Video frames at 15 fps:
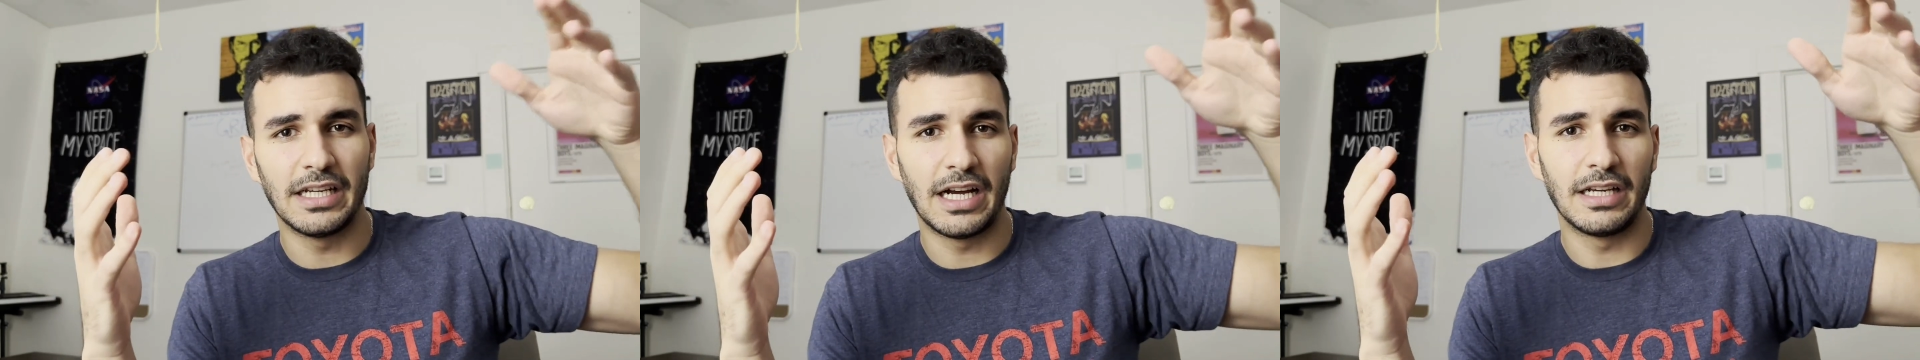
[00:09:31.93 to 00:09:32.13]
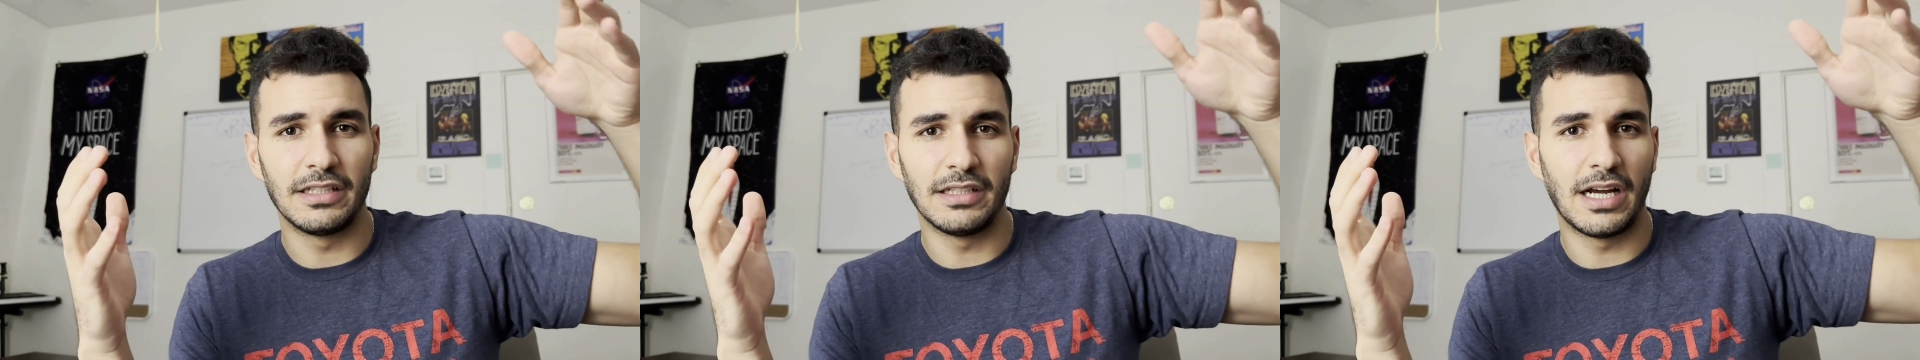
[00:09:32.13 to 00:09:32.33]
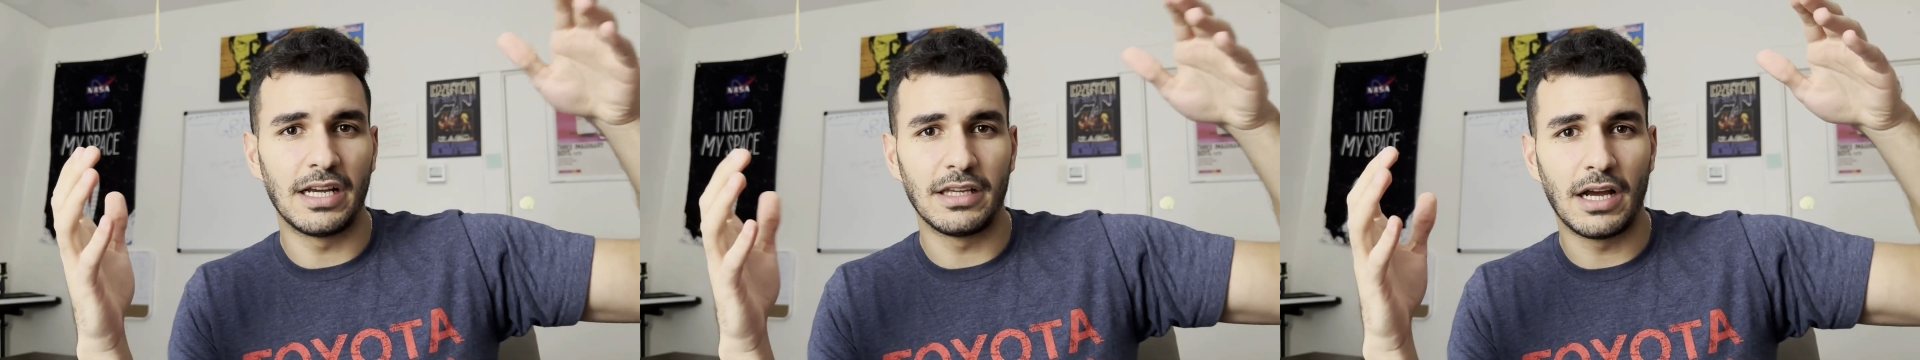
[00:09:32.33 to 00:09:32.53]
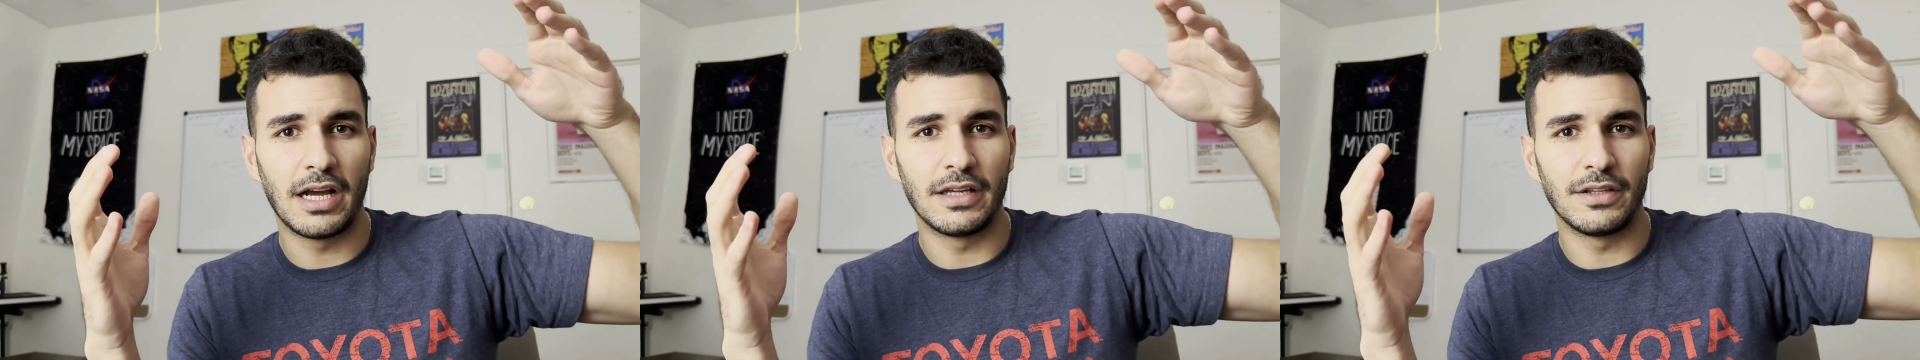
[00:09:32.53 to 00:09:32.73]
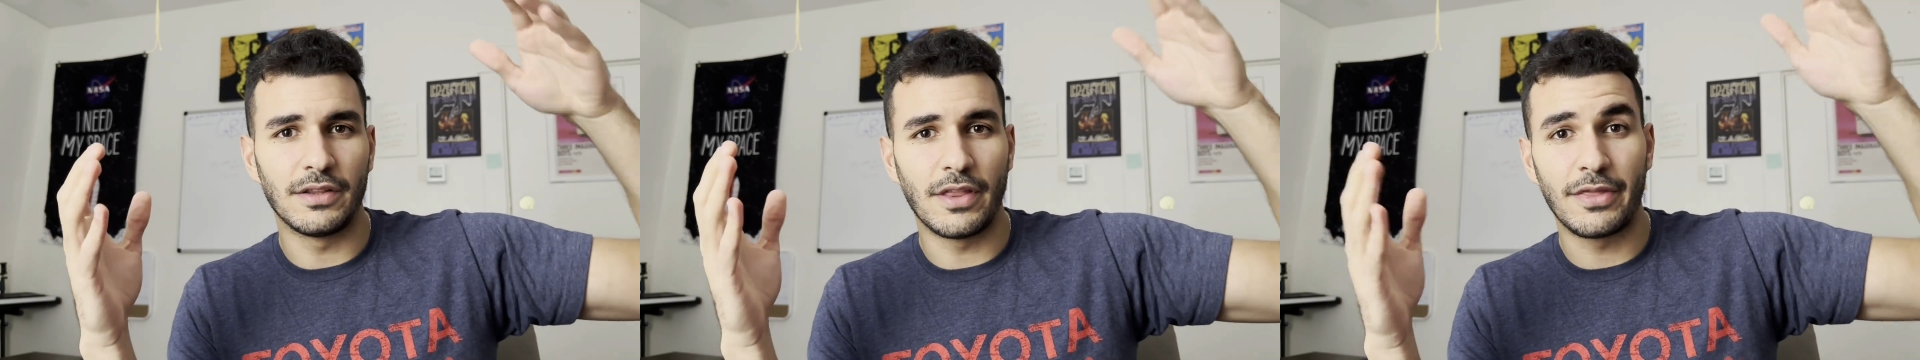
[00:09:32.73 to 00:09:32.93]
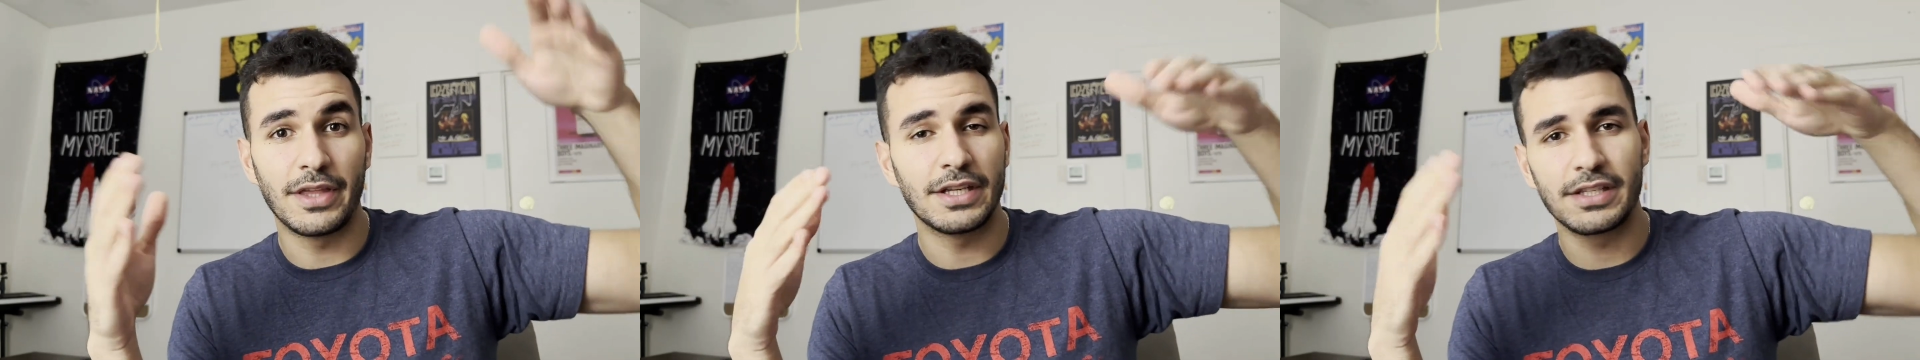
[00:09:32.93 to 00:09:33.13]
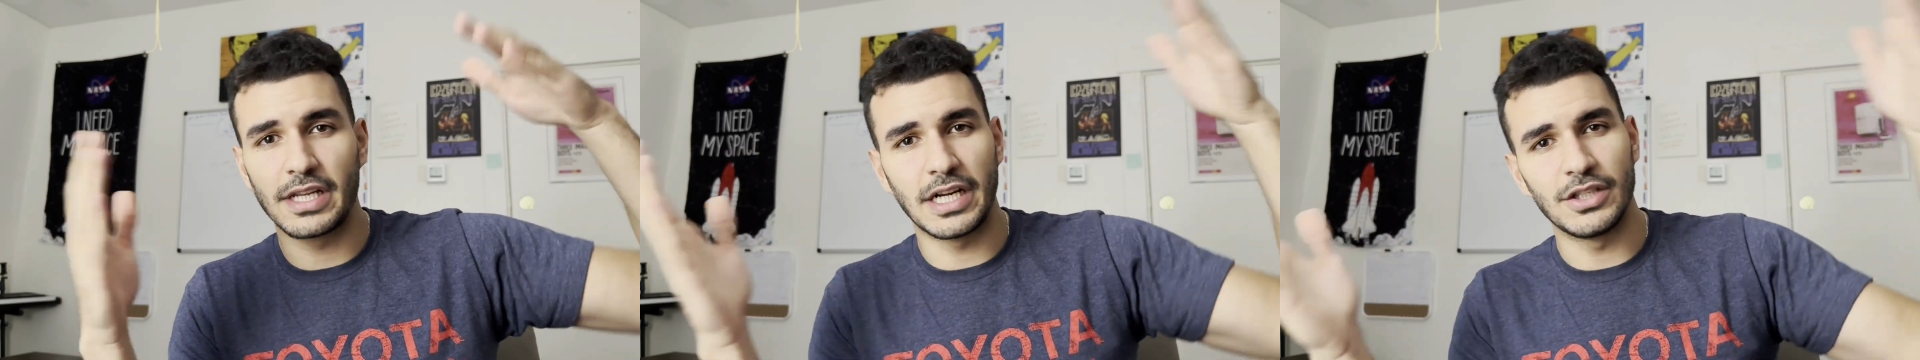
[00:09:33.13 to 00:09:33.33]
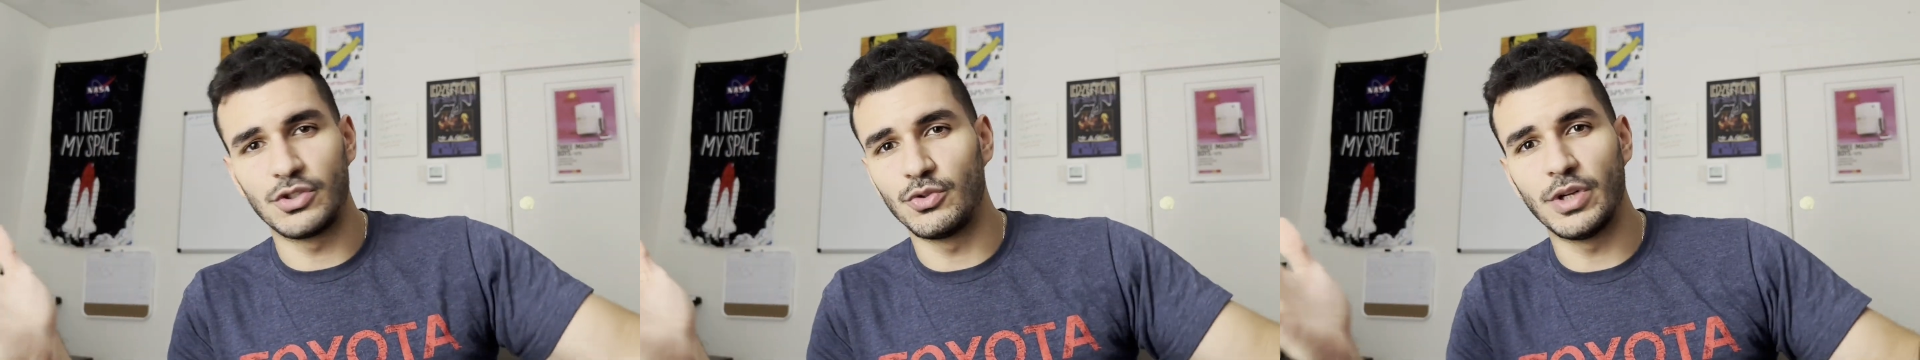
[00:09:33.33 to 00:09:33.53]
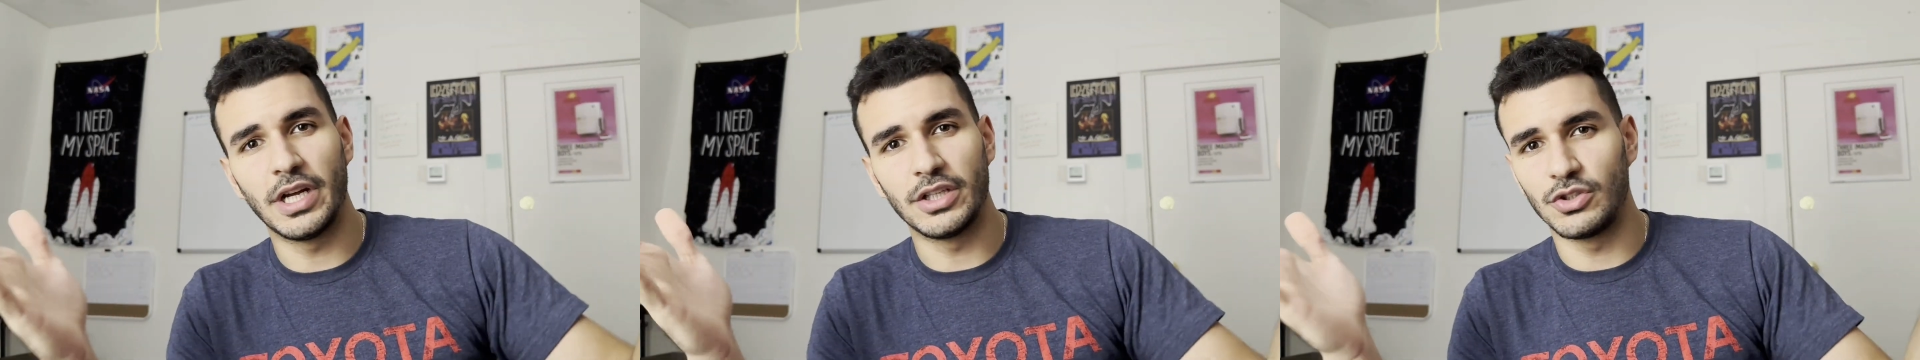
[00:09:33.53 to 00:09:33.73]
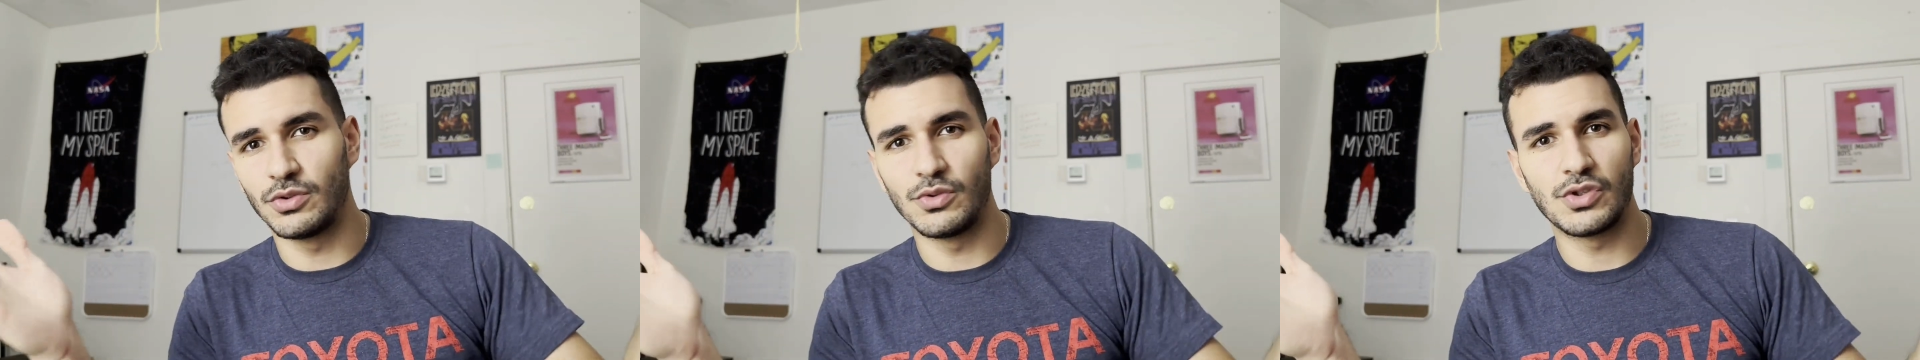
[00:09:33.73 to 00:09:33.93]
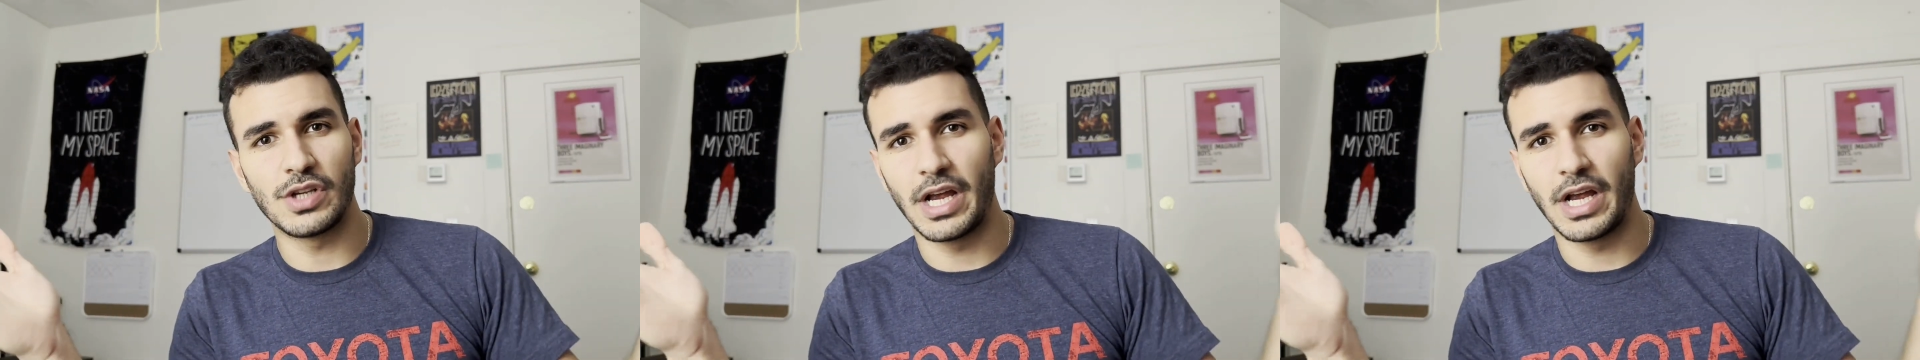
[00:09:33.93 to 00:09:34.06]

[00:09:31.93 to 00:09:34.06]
I the things that I do not use,